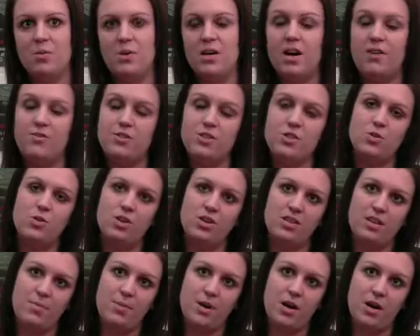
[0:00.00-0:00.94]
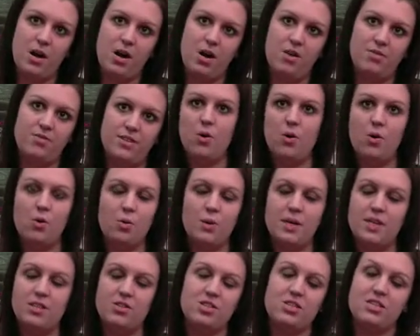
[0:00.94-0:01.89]
We either talk on their behalf, or
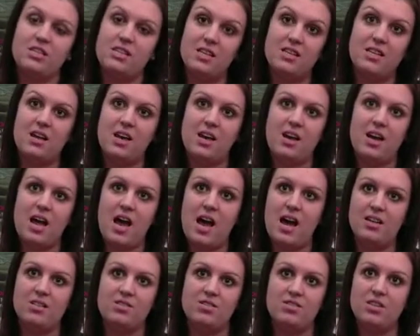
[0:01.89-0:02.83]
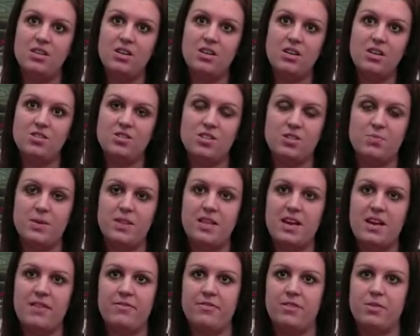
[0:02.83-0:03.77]
we can just sit there and just be
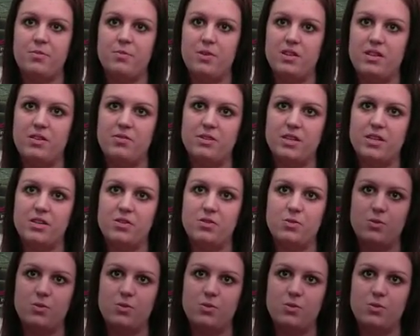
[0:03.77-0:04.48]
there for them when they're in